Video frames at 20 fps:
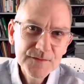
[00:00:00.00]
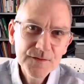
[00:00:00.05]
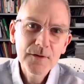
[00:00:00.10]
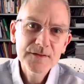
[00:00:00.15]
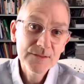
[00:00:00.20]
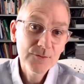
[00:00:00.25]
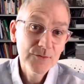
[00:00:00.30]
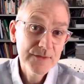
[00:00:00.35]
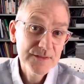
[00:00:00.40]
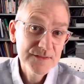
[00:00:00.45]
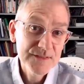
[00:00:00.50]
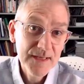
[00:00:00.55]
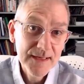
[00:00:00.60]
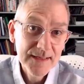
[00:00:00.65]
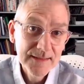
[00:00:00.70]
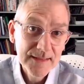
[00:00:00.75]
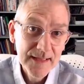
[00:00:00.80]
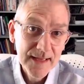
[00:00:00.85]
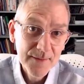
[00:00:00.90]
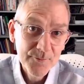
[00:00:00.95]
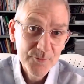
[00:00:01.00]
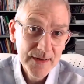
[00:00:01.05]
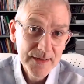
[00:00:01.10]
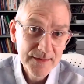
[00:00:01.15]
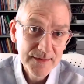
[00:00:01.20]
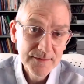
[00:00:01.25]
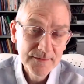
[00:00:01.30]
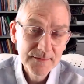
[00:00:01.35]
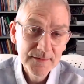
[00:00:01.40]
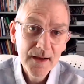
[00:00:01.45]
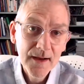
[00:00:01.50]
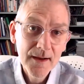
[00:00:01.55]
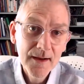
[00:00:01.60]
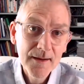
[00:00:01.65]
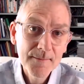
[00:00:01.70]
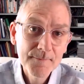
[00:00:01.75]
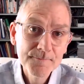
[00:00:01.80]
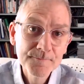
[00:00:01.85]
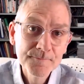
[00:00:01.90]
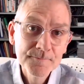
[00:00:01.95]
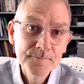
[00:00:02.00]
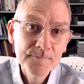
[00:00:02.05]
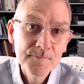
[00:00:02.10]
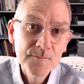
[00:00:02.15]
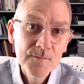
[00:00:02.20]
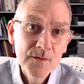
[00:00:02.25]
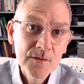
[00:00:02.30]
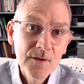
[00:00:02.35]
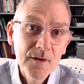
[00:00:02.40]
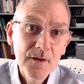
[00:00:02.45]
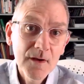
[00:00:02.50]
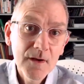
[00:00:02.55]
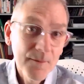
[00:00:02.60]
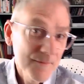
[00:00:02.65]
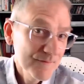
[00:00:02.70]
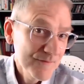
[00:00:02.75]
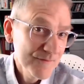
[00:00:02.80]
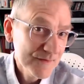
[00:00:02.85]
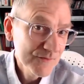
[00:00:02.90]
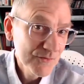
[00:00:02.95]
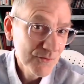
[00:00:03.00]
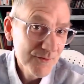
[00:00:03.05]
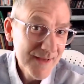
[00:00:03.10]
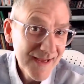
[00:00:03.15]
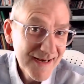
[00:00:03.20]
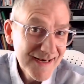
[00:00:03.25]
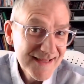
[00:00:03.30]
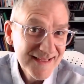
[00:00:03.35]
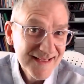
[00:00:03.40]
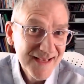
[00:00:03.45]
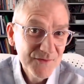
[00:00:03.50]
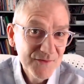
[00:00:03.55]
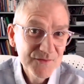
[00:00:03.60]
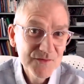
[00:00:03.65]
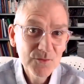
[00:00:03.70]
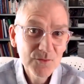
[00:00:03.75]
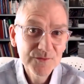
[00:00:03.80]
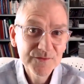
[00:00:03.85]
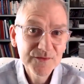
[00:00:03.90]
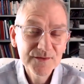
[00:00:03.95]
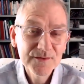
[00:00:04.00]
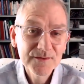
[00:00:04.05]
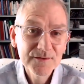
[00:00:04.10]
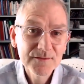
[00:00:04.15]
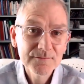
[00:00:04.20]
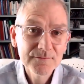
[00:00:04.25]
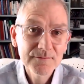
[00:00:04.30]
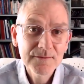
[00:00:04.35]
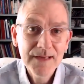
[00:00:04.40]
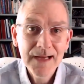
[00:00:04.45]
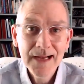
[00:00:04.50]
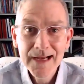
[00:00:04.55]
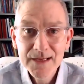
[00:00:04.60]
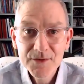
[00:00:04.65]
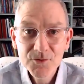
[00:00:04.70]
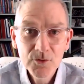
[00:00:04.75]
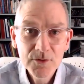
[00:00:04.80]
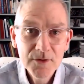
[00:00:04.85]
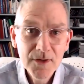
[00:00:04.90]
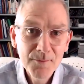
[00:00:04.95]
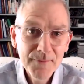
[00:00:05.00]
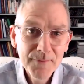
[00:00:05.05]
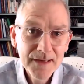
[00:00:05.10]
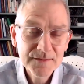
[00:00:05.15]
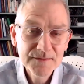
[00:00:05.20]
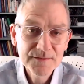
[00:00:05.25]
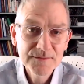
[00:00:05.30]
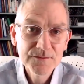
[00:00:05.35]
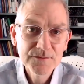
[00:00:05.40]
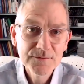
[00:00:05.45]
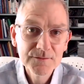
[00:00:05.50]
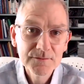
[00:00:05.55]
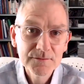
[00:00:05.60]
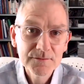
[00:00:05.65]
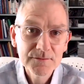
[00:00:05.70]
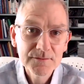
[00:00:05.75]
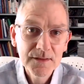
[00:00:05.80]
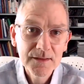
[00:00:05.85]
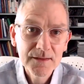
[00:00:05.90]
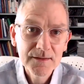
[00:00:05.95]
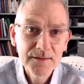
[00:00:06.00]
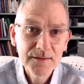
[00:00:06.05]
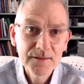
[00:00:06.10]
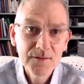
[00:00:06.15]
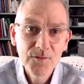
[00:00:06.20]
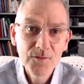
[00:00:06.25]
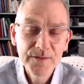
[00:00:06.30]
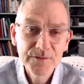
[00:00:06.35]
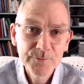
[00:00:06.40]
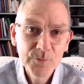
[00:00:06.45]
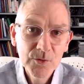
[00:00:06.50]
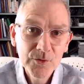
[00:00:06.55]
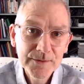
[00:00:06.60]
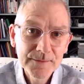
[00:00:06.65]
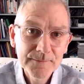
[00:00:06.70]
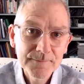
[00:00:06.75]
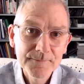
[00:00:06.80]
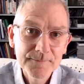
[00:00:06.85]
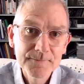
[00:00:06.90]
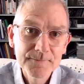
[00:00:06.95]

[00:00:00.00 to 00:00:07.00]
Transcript: I see what you're saying there, Brendan. Viktorija, anything else you want to add or come back to on this point?